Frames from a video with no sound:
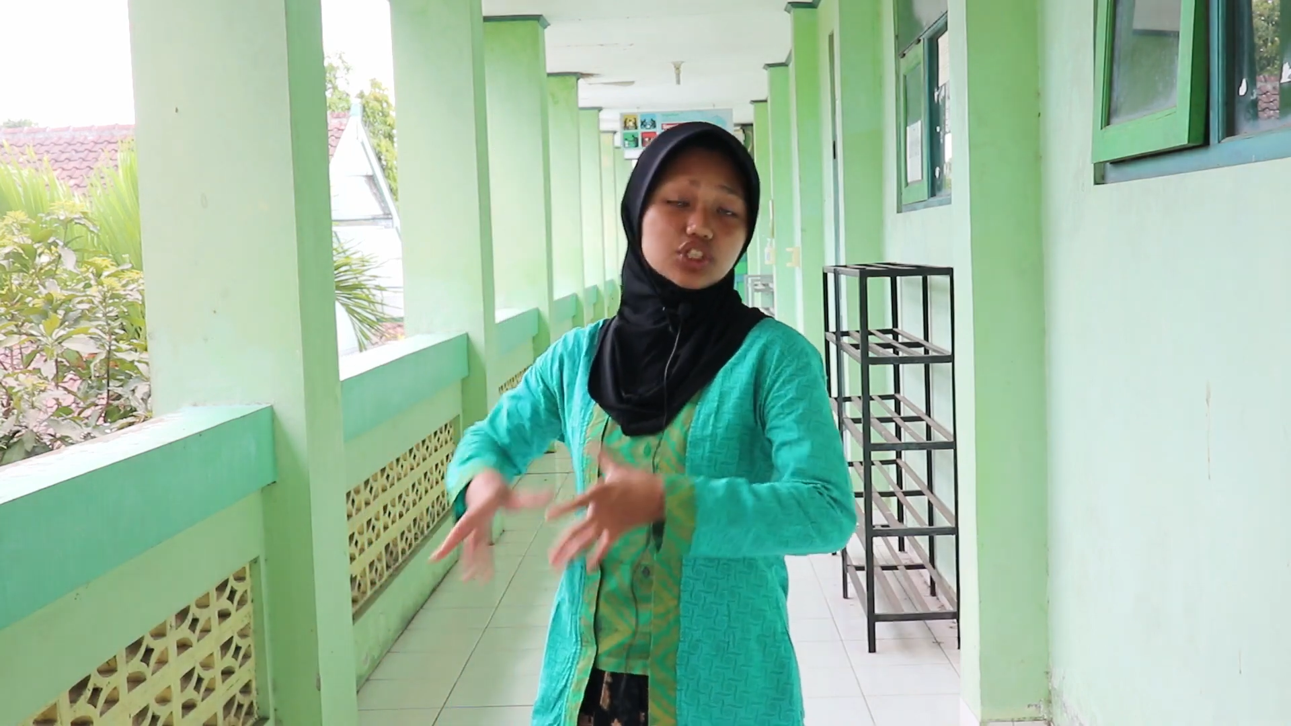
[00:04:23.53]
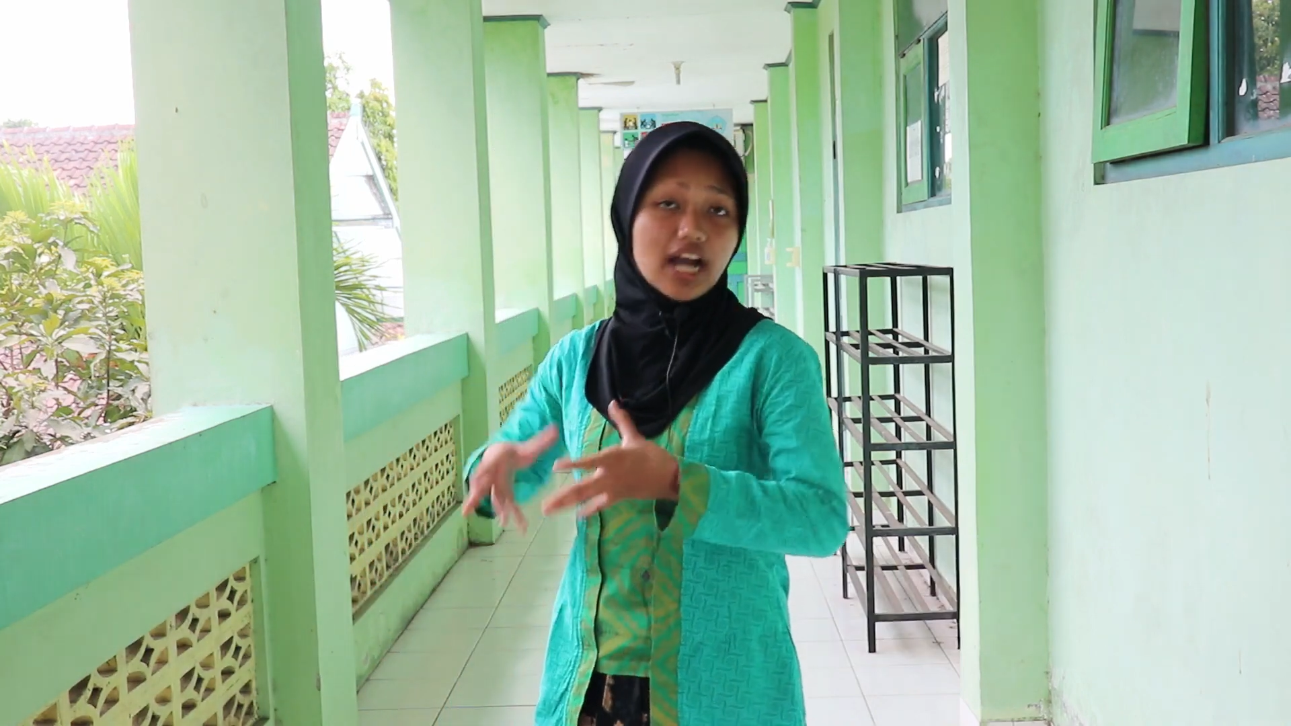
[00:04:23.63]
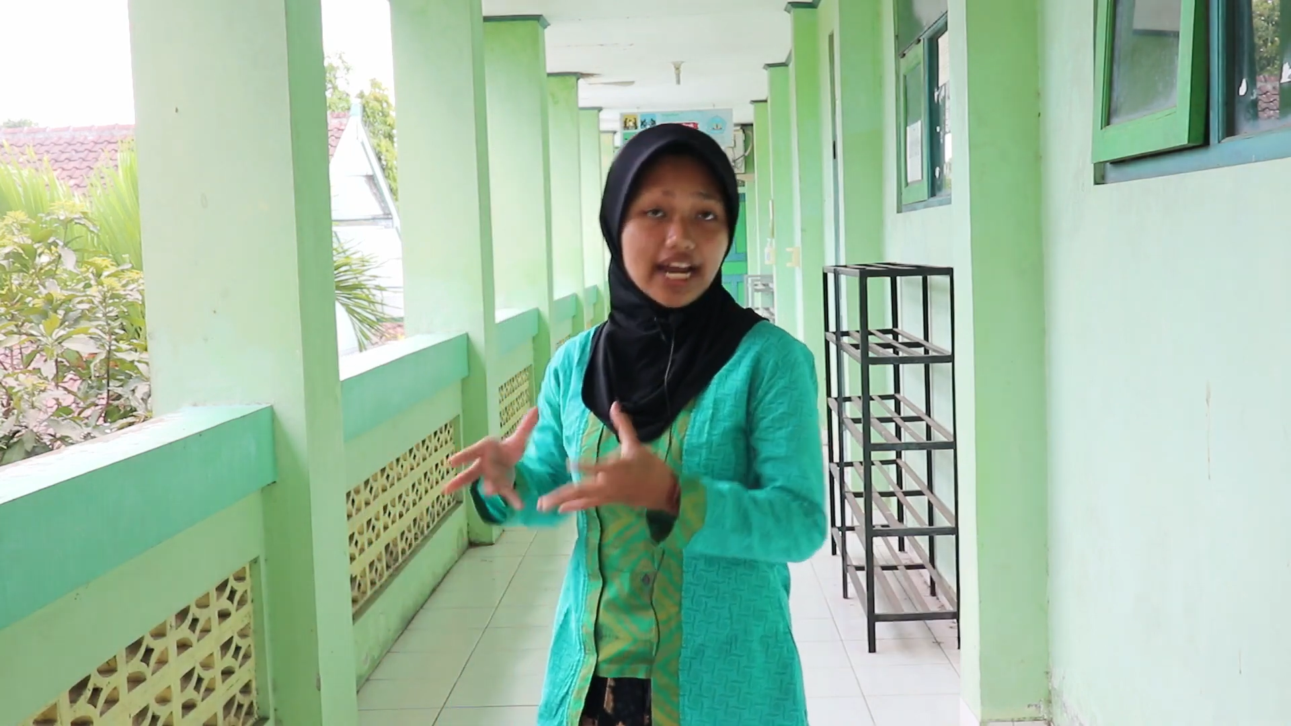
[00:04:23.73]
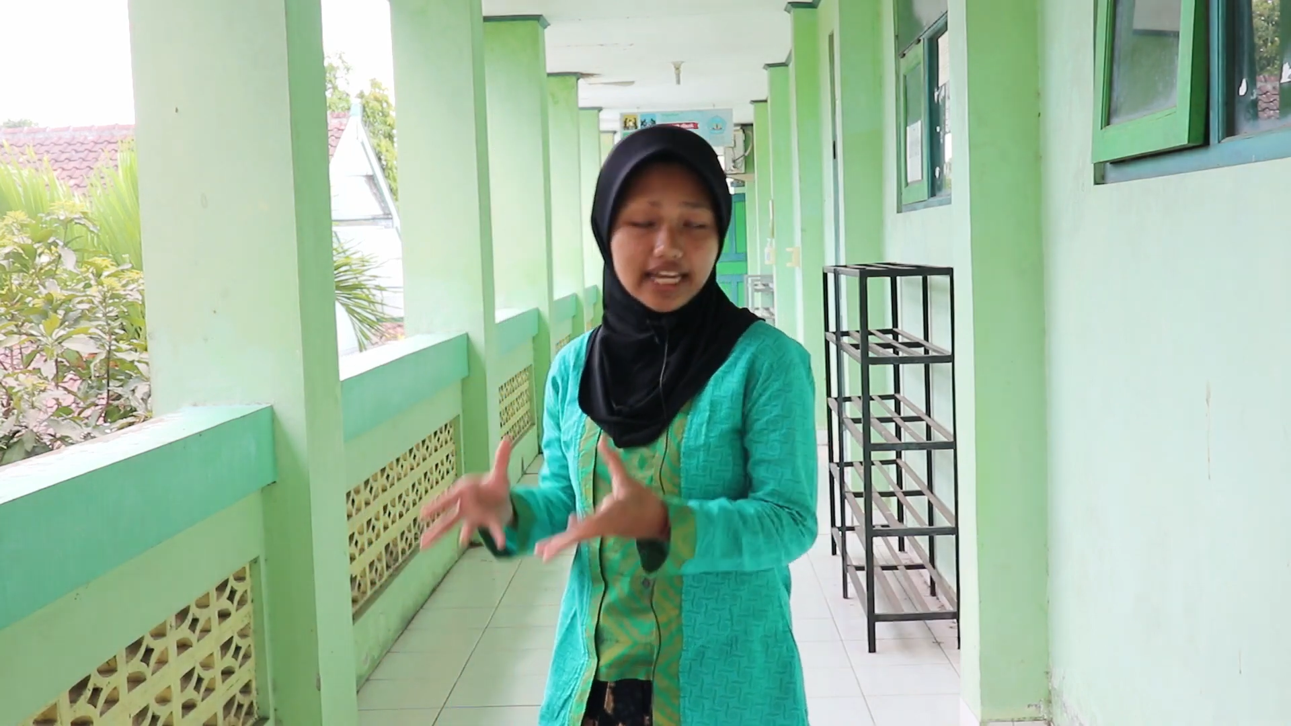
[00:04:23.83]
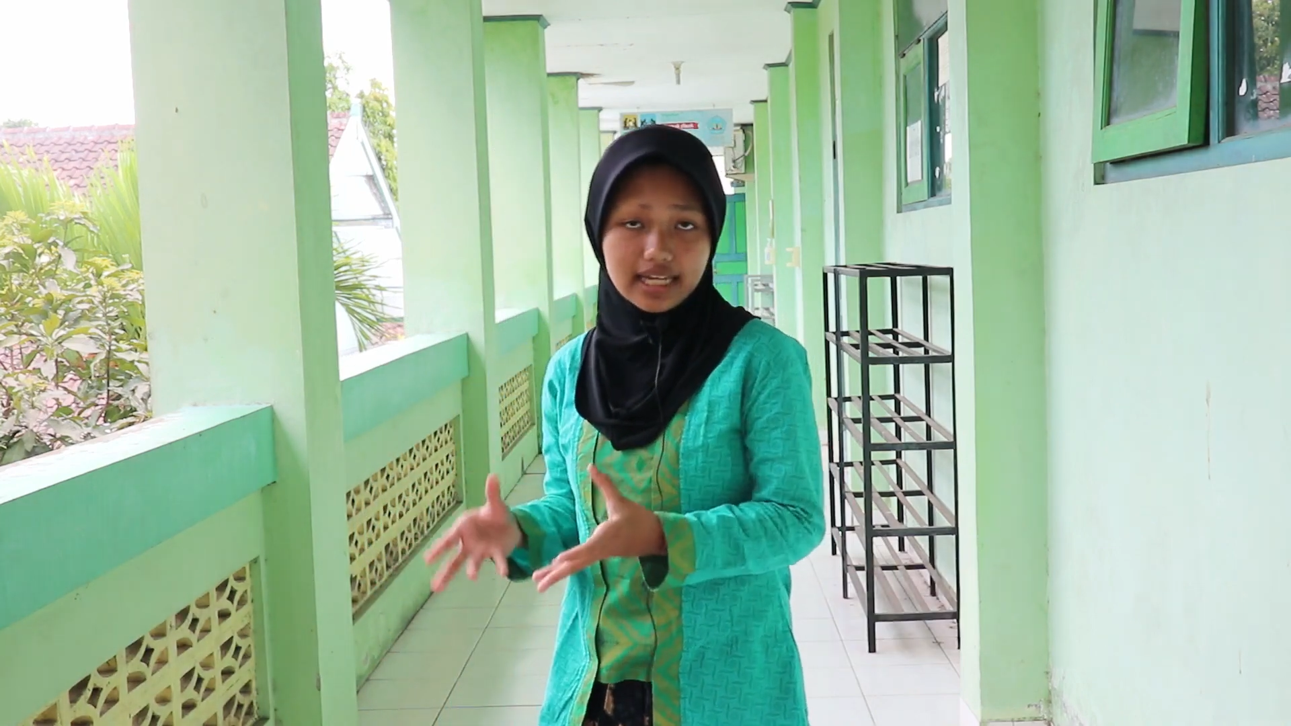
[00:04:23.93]
she
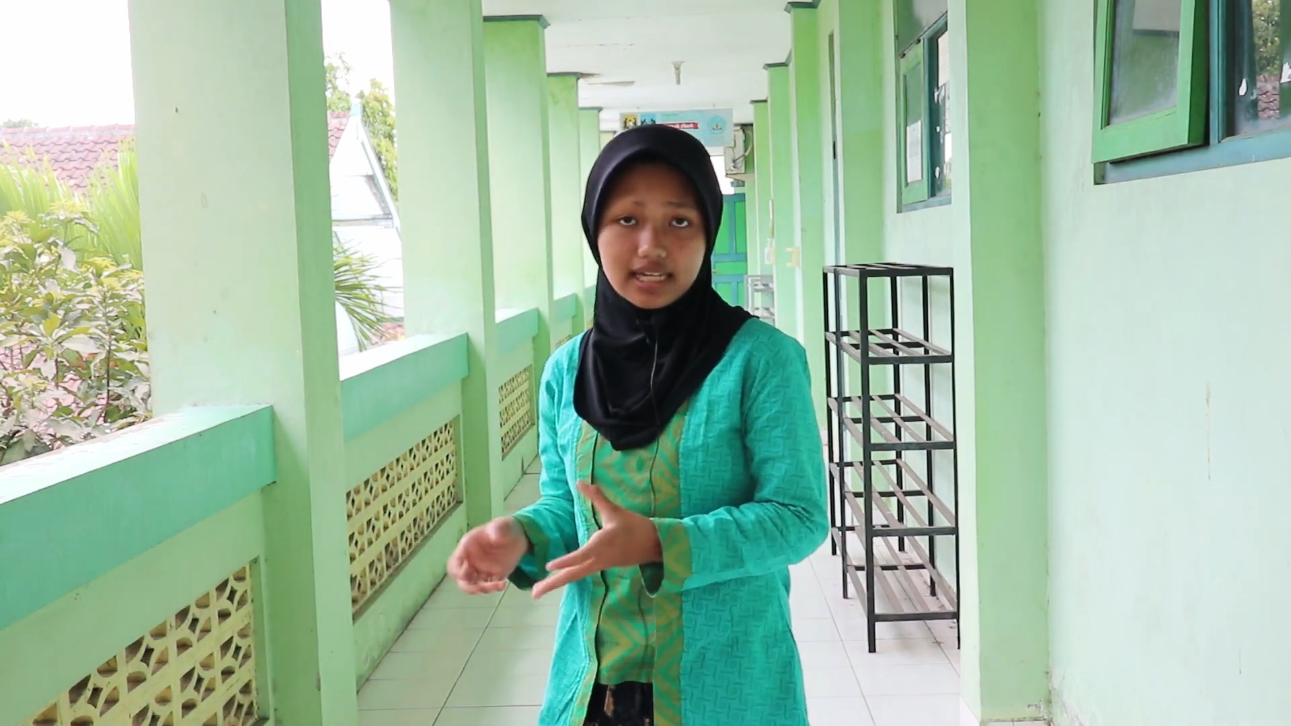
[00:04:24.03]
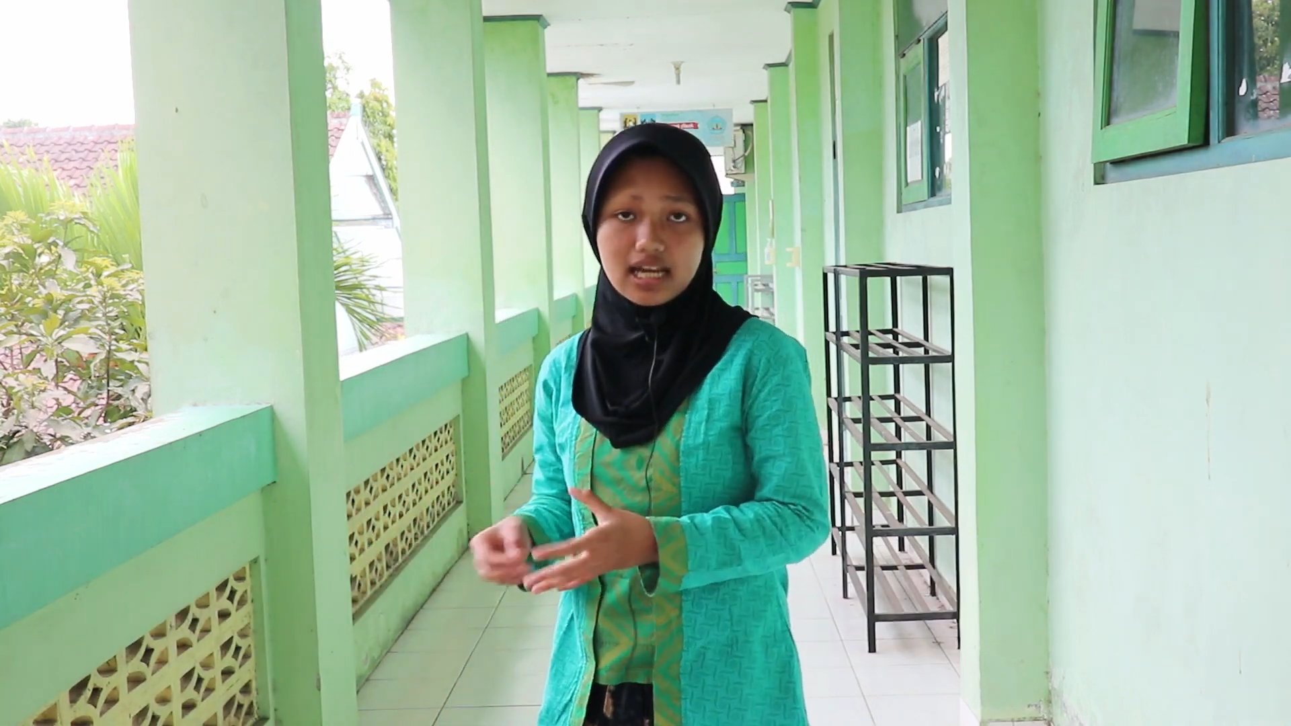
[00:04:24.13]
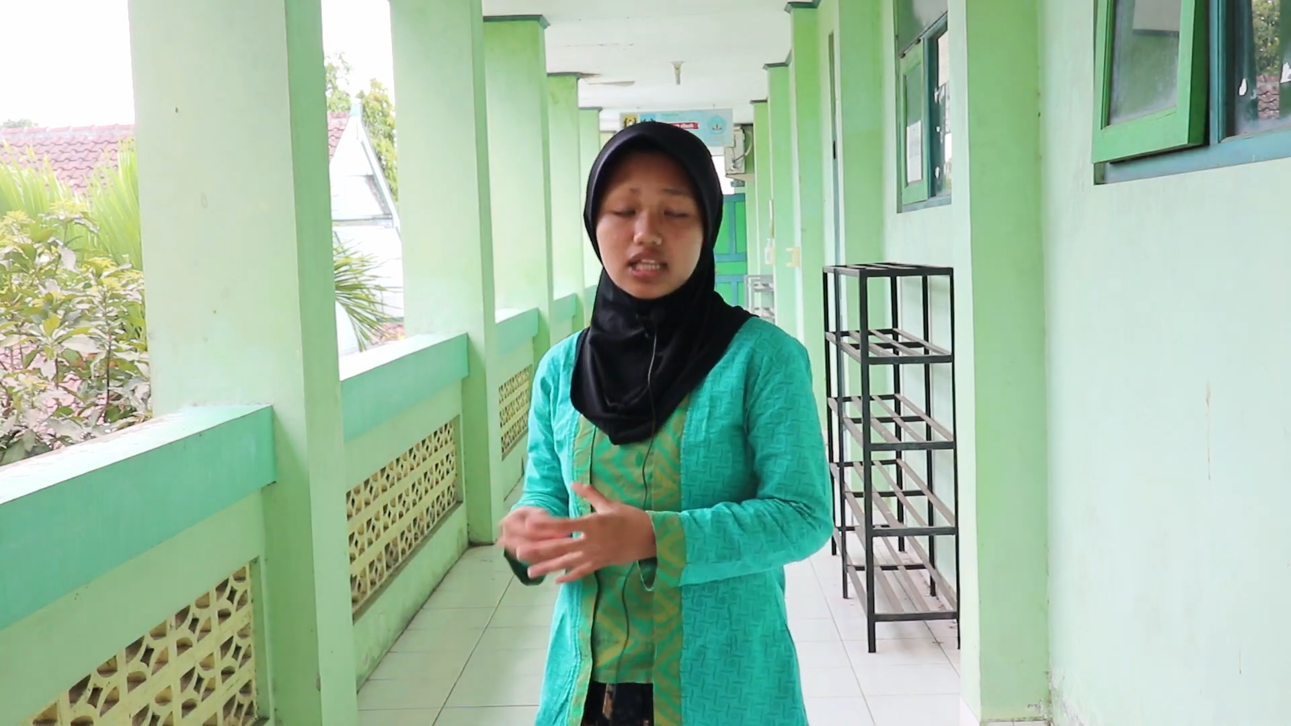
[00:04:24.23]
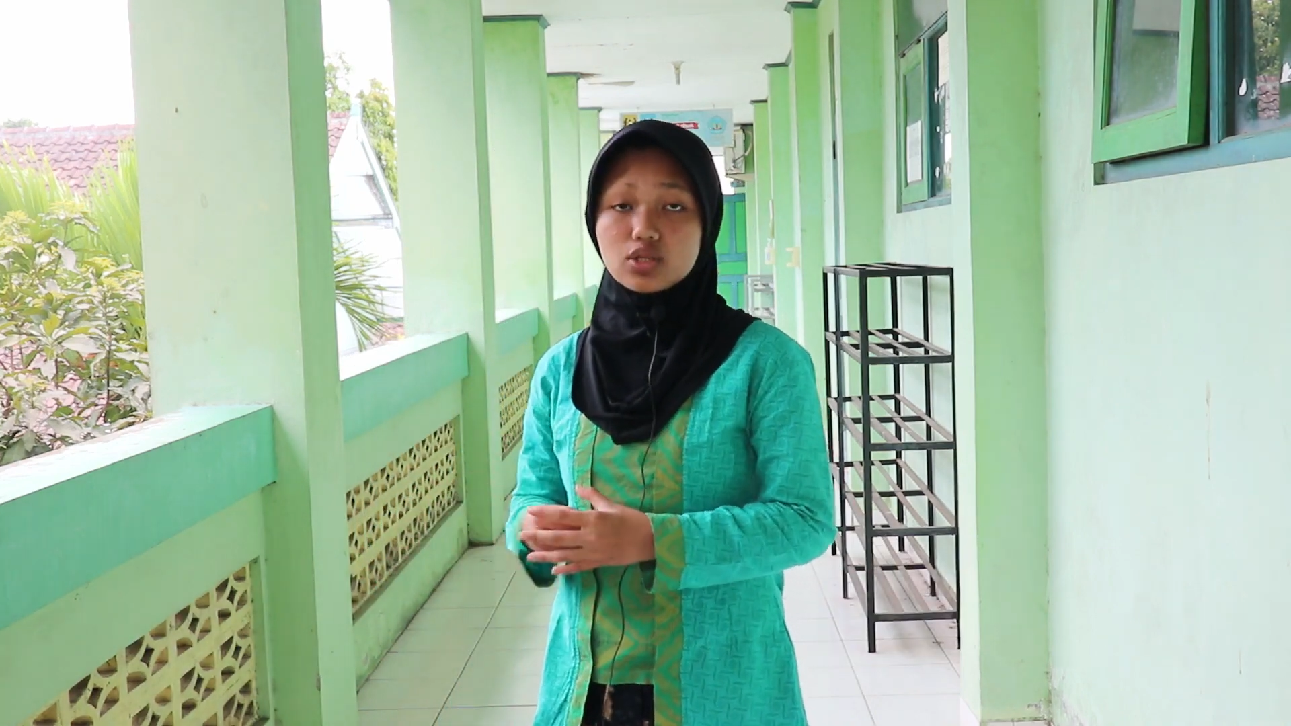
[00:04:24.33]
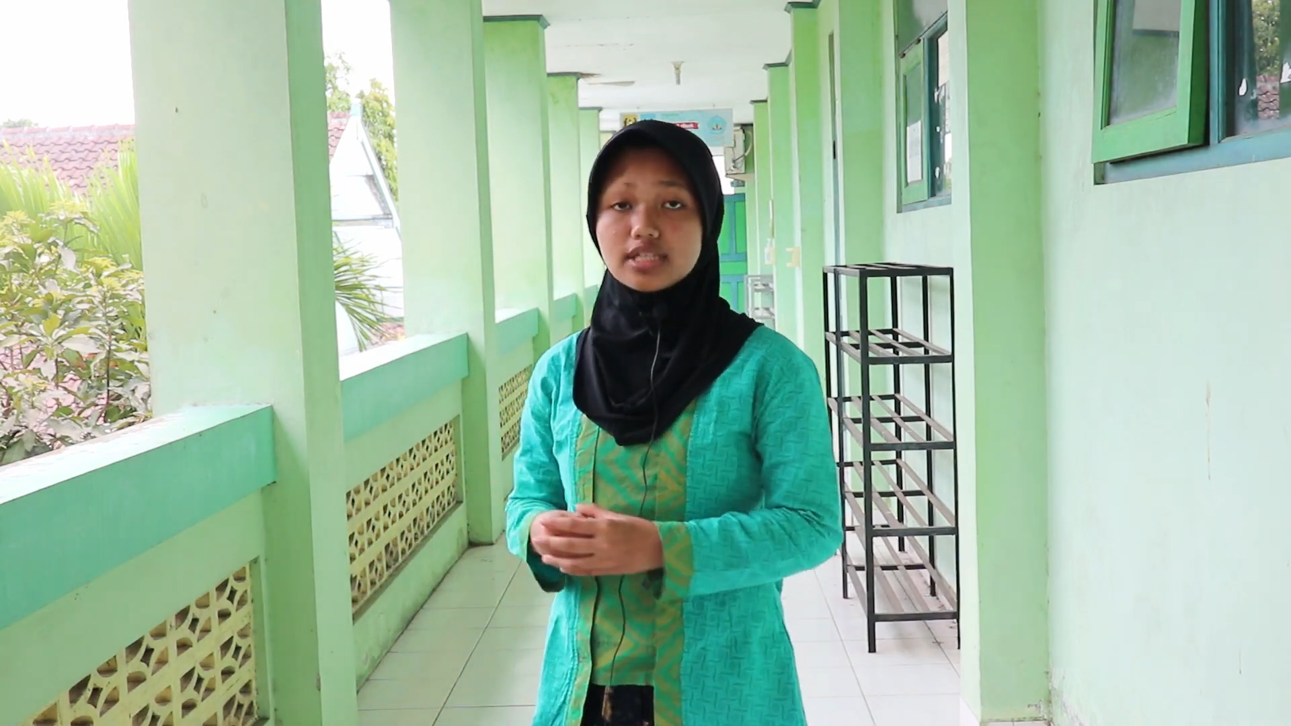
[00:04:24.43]
trying